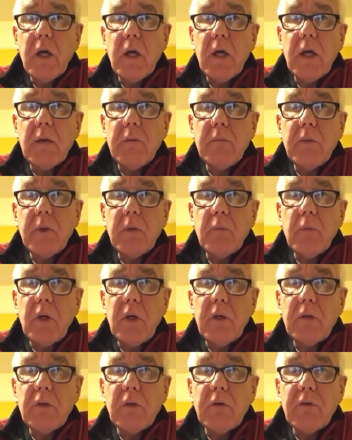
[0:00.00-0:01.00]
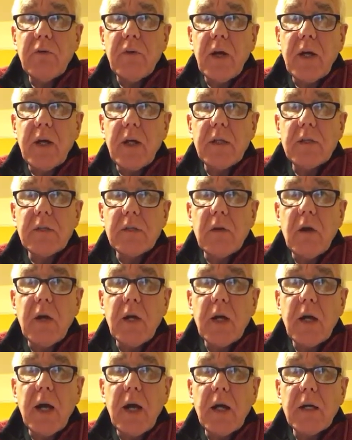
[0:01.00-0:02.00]
Will you do
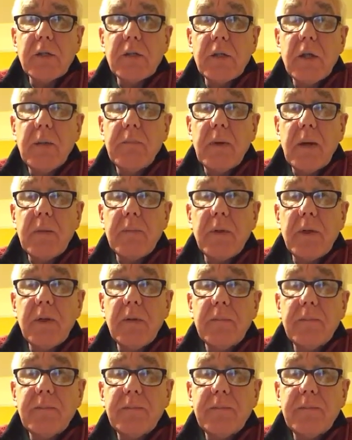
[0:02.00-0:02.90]
Frankenstein cash? Yeah, maybe.